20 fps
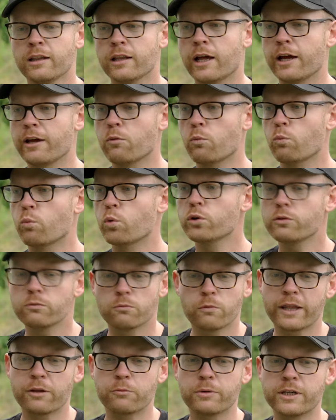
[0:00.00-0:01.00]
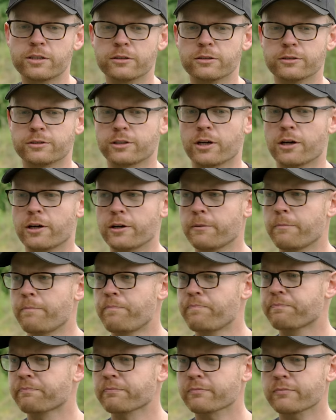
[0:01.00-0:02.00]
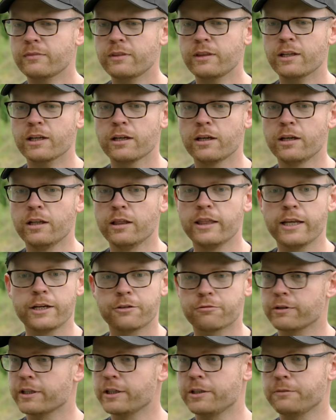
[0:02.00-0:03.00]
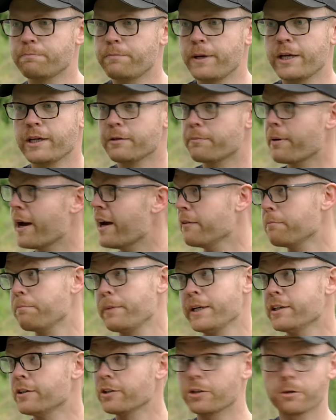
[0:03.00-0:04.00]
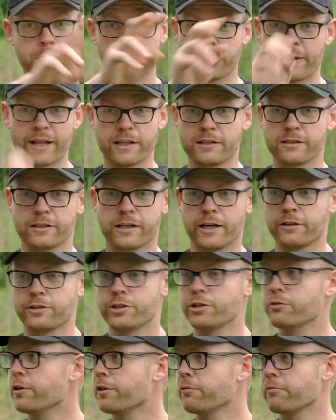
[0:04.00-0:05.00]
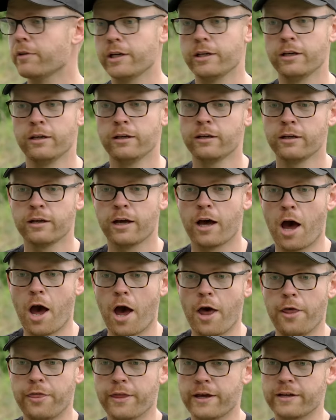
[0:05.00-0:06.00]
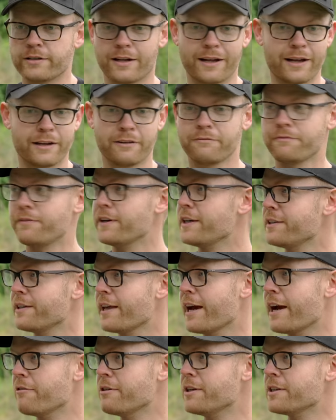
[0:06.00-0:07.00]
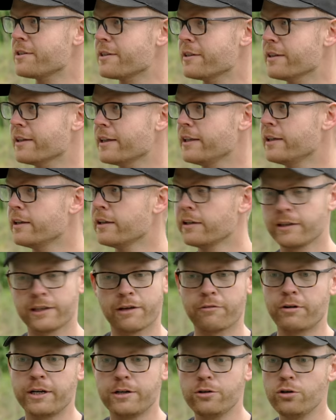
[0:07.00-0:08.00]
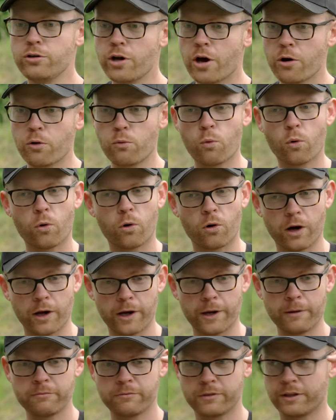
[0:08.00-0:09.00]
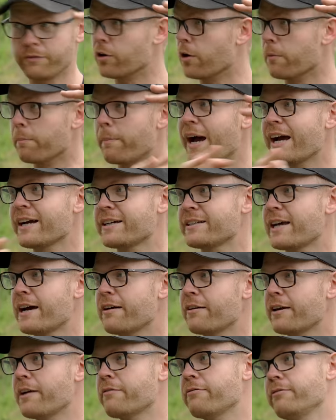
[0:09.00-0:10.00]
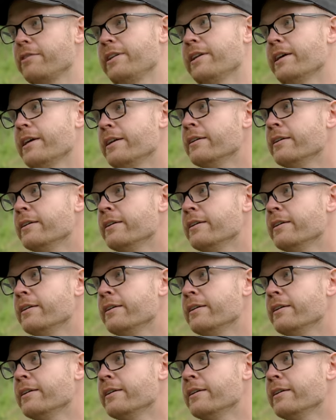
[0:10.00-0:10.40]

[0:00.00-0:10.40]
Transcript: like when the whistle's gone, literally pinged a couple of pellets, like two or three, and there's like fish there instantly. They're in no water. You've got backs out and everything.